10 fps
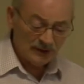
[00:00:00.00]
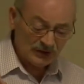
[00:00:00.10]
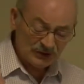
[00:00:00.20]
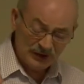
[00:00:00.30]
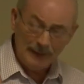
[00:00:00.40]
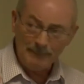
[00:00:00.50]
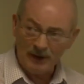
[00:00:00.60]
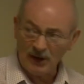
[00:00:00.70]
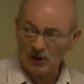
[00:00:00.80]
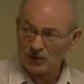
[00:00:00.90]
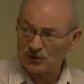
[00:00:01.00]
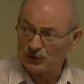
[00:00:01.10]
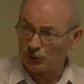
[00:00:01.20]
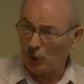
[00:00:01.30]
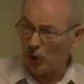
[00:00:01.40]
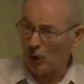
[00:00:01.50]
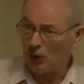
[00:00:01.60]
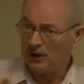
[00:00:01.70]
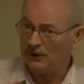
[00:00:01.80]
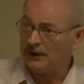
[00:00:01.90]
the same miracles
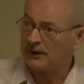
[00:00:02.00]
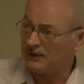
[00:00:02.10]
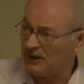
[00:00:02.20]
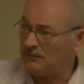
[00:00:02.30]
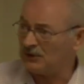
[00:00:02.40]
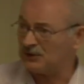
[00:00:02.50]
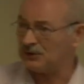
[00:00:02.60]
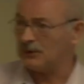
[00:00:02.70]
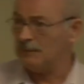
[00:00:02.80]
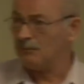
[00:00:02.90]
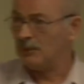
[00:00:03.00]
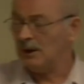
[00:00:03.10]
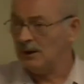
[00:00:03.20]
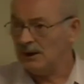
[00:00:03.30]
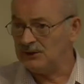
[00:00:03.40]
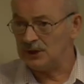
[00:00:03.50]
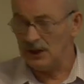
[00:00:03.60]
draw Nicodemus, he's